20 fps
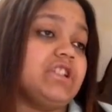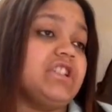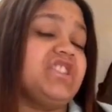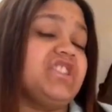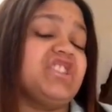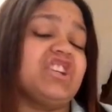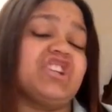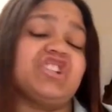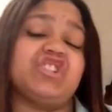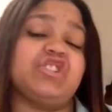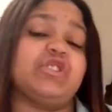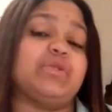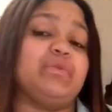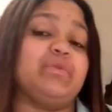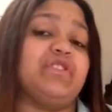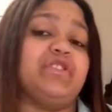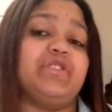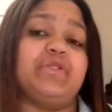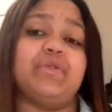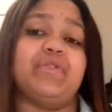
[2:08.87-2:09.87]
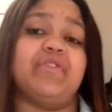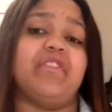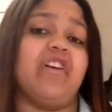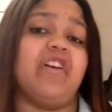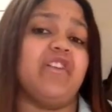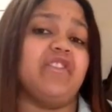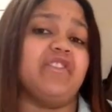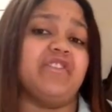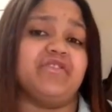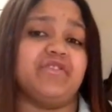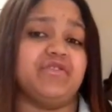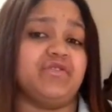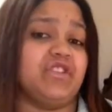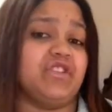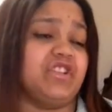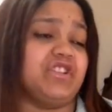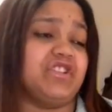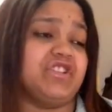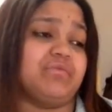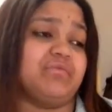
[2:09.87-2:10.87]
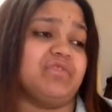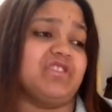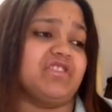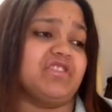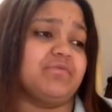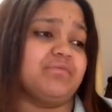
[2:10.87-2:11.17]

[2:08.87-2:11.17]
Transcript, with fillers: Sucks to be you then if you touch me.